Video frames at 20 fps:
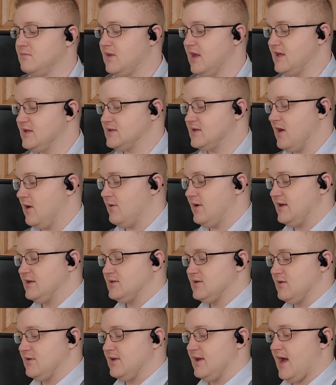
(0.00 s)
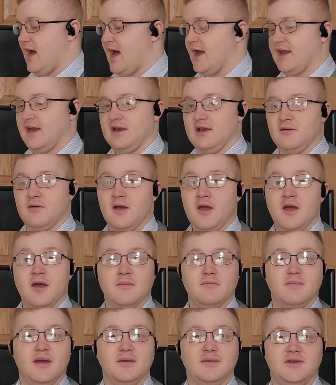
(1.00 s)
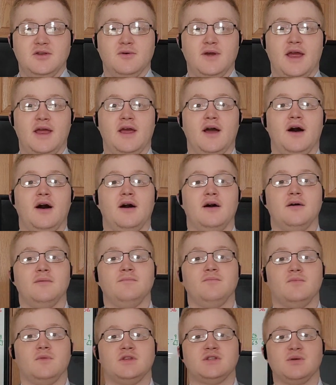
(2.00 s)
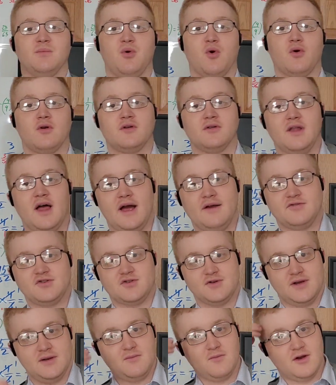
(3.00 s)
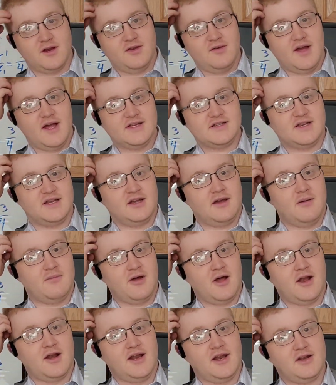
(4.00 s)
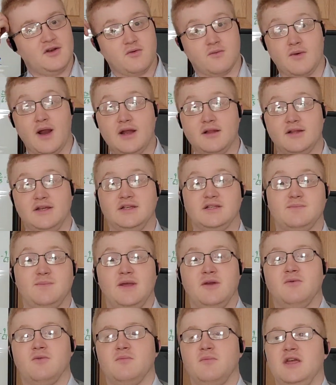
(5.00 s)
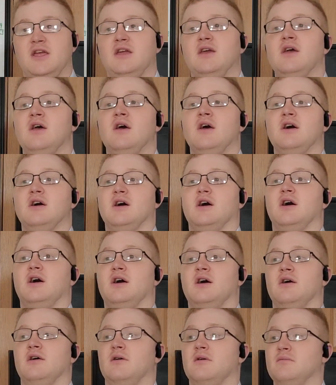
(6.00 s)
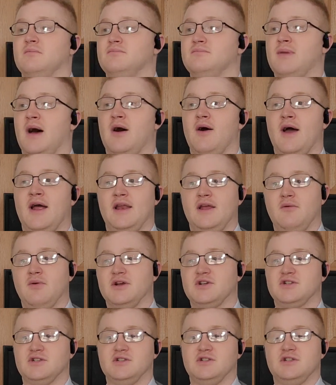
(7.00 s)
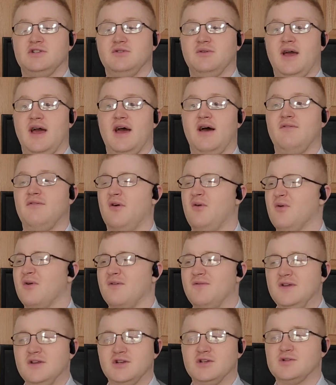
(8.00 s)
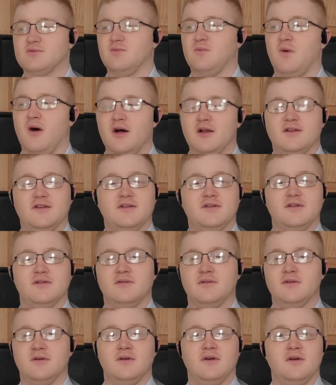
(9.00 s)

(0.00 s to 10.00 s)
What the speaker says: things going so that I can maybe do a supporter live stream where you guys can come on and directly speak with me about any questions that you have, or if you just want to,